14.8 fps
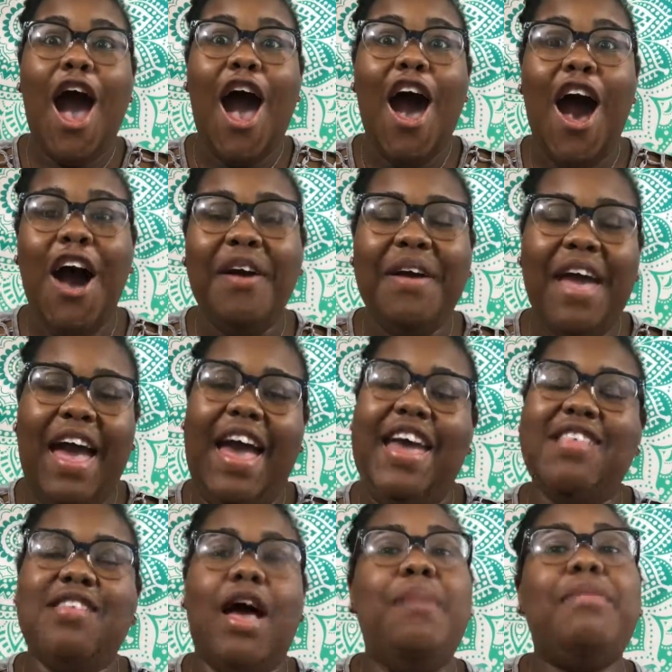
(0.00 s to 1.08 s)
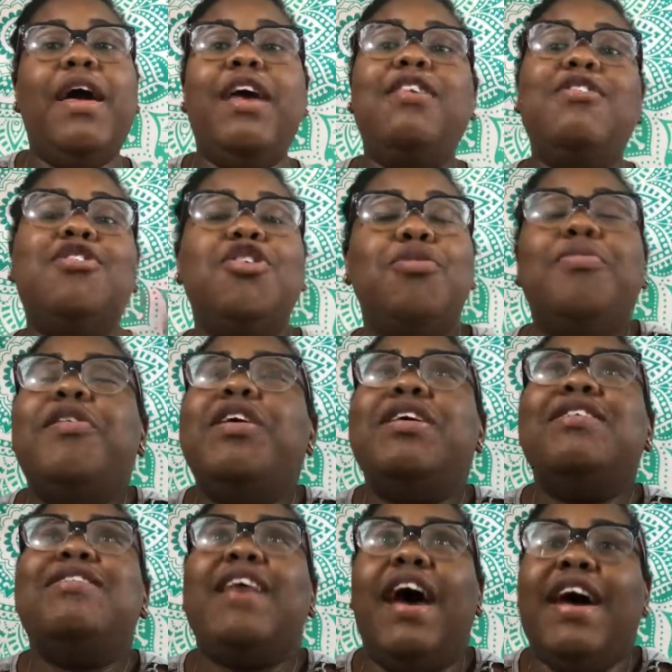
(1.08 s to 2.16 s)
Okay, so I'm like super
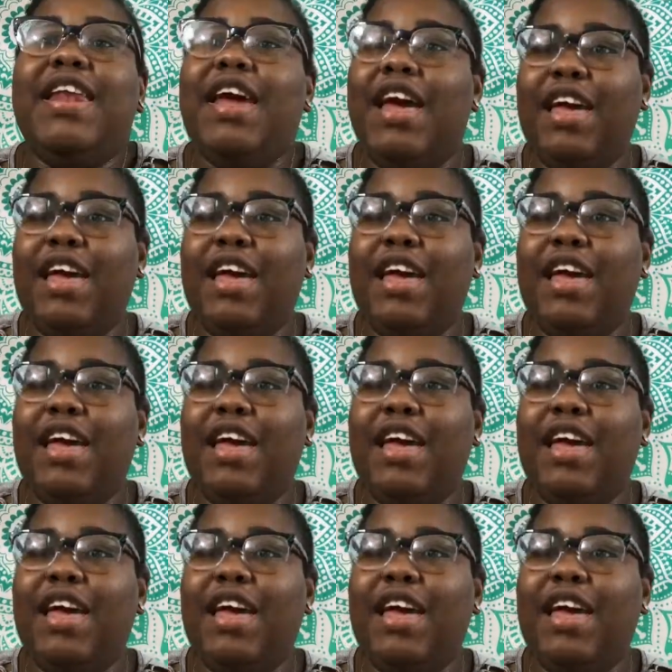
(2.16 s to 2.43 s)
excited.